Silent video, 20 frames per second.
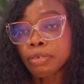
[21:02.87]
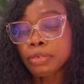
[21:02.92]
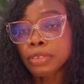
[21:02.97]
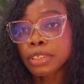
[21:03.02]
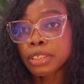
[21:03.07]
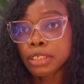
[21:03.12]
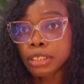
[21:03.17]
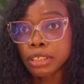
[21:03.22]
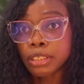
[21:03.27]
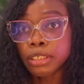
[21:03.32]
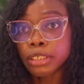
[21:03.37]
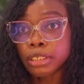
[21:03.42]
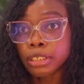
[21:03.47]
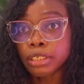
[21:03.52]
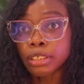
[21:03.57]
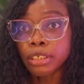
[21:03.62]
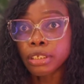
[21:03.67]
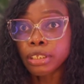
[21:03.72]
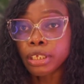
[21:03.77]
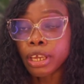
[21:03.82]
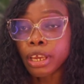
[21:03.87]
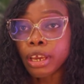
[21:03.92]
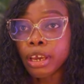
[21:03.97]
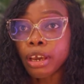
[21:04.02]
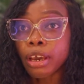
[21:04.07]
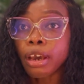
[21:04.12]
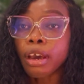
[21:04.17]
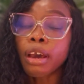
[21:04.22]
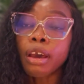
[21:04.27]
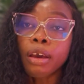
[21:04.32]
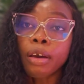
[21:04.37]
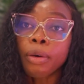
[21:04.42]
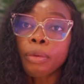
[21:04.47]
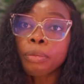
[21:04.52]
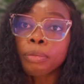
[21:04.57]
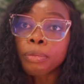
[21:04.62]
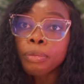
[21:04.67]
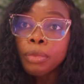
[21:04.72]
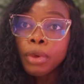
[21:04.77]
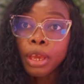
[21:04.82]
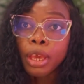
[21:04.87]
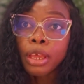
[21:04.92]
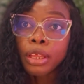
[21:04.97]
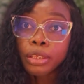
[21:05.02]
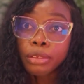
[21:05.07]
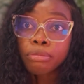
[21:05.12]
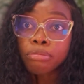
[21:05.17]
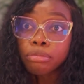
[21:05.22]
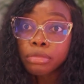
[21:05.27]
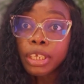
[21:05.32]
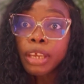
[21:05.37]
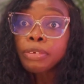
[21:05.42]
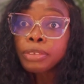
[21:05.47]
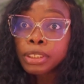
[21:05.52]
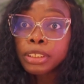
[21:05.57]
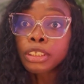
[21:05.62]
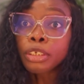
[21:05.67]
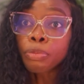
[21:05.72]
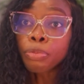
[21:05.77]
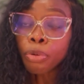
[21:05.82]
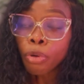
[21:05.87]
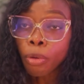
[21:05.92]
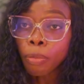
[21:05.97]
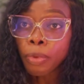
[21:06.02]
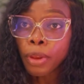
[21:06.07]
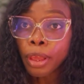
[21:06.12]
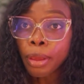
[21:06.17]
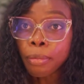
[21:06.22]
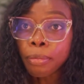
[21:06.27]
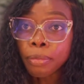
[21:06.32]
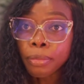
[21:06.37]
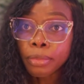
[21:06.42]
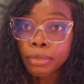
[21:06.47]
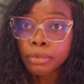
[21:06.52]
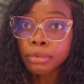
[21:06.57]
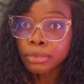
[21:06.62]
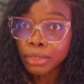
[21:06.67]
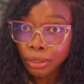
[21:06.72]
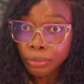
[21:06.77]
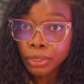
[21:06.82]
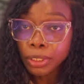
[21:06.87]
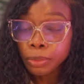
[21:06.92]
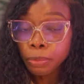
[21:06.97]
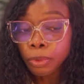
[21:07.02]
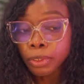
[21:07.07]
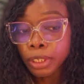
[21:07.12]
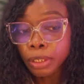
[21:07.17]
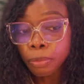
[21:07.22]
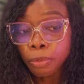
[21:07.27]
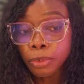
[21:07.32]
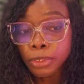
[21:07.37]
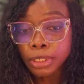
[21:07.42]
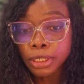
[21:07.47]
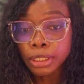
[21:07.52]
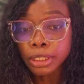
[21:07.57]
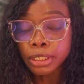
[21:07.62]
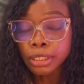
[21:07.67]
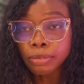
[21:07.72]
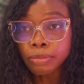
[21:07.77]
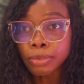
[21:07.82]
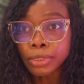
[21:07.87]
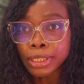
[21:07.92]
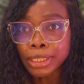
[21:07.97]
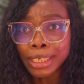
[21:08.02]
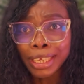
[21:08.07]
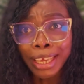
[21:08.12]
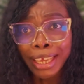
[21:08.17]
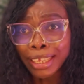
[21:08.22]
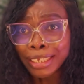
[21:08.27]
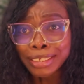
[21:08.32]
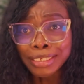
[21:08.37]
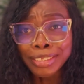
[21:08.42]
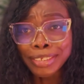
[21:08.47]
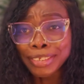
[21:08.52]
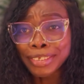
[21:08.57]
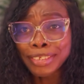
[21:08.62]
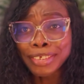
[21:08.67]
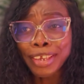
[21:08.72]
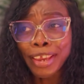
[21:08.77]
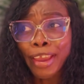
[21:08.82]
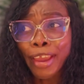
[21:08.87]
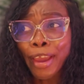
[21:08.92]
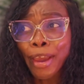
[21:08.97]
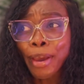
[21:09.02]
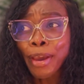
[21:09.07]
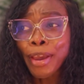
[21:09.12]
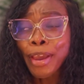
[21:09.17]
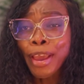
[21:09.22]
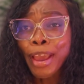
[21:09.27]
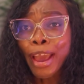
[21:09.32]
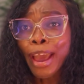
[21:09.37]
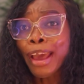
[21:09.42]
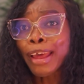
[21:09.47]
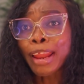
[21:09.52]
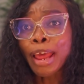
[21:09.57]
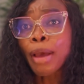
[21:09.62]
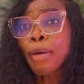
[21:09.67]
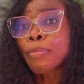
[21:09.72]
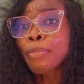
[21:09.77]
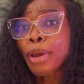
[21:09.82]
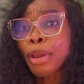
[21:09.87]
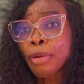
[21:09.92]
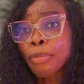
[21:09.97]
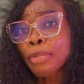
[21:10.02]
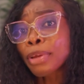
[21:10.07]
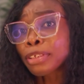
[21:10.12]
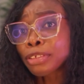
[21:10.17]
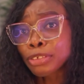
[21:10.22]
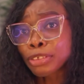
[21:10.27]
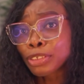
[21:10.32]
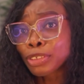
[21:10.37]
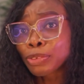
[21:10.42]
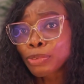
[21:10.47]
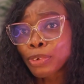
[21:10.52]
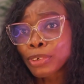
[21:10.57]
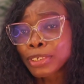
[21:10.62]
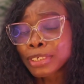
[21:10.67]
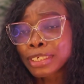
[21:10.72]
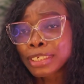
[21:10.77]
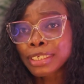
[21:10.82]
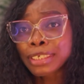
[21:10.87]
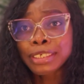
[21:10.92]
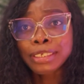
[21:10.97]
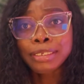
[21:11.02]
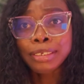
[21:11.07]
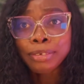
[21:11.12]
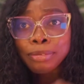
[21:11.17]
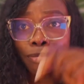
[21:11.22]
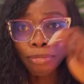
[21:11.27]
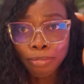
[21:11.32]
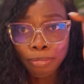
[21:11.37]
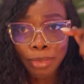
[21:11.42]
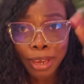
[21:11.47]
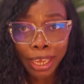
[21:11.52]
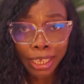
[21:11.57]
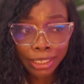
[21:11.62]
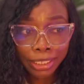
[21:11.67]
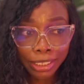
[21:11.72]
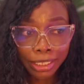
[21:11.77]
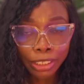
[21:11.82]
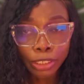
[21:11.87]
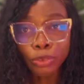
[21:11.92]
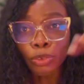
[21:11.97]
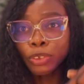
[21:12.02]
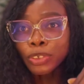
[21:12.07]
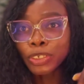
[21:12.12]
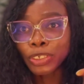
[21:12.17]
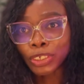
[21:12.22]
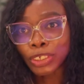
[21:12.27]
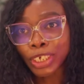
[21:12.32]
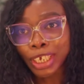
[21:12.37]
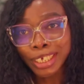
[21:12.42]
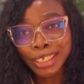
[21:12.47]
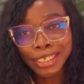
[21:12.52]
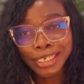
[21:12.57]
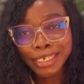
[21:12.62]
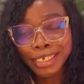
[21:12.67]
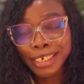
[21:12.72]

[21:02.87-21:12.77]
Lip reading: seen their the problem. They responded positively, and her biometrics was marked. It was checked.